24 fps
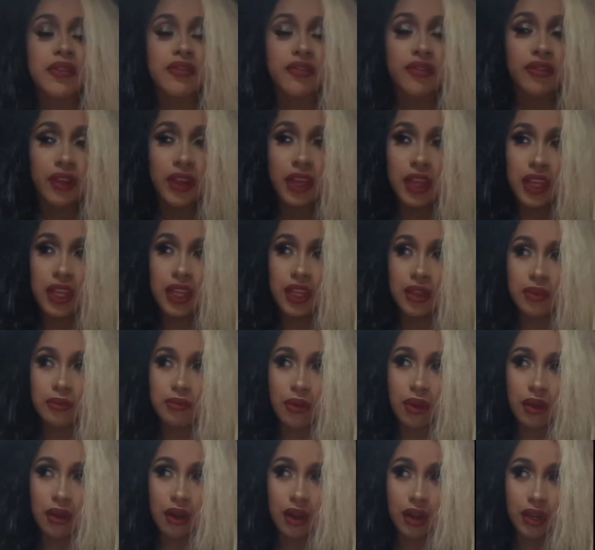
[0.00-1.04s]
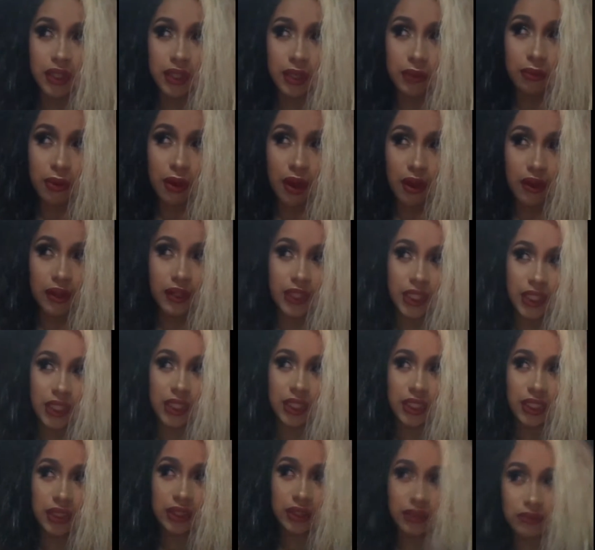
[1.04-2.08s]
Free Bacardi
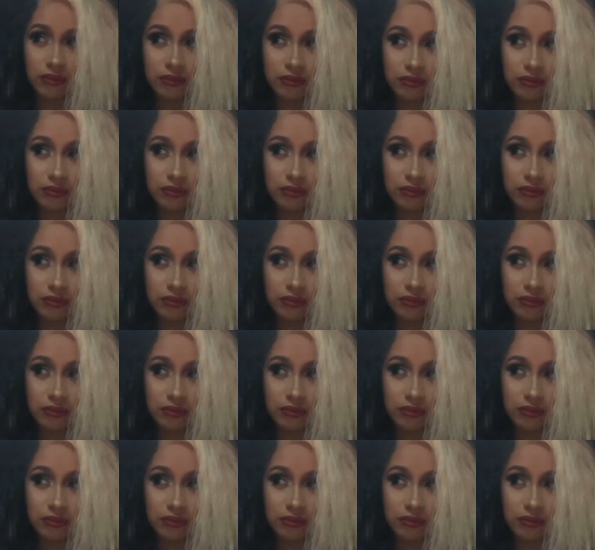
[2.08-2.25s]
party.